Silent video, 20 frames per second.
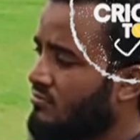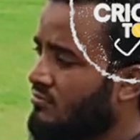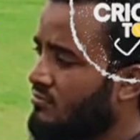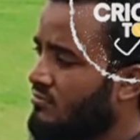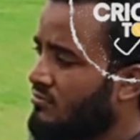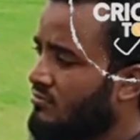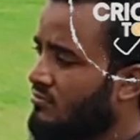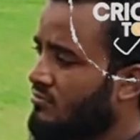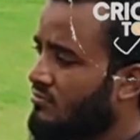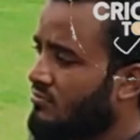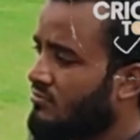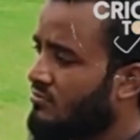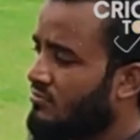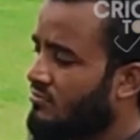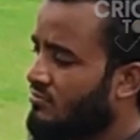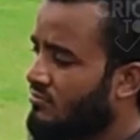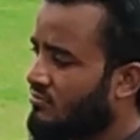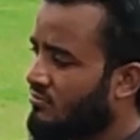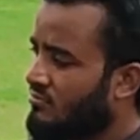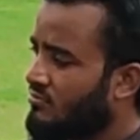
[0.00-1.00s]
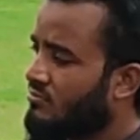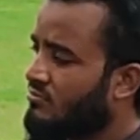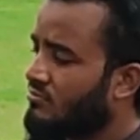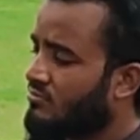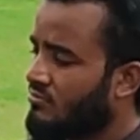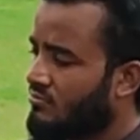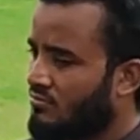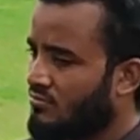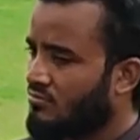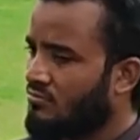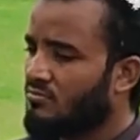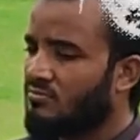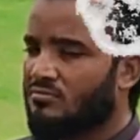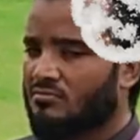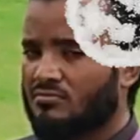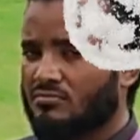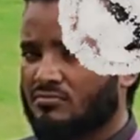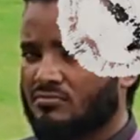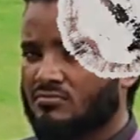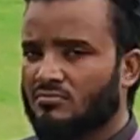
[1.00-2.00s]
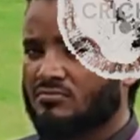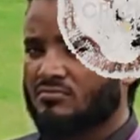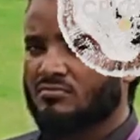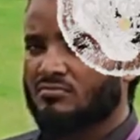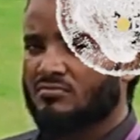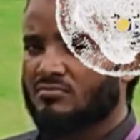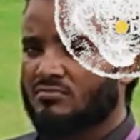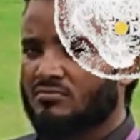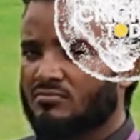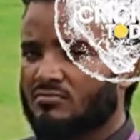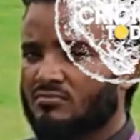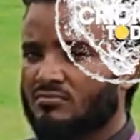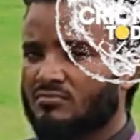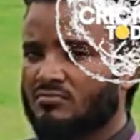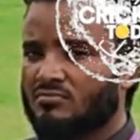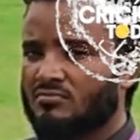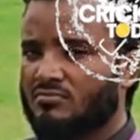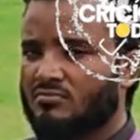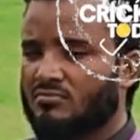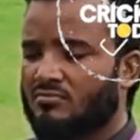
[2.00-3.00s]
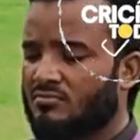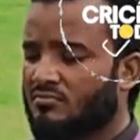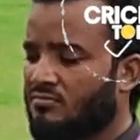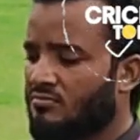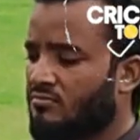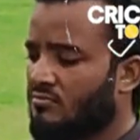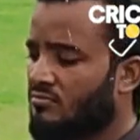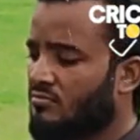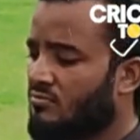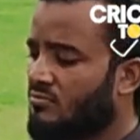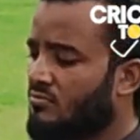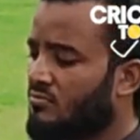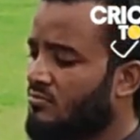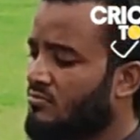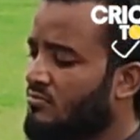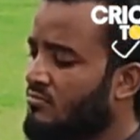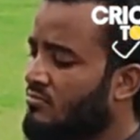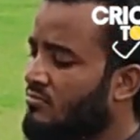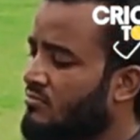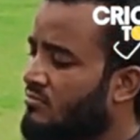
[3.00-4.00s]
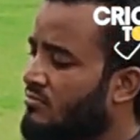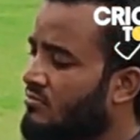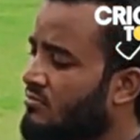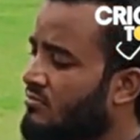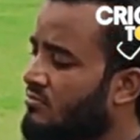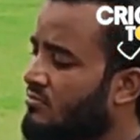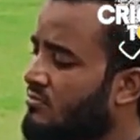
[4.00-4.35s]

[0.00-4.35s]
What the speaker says: [no speech]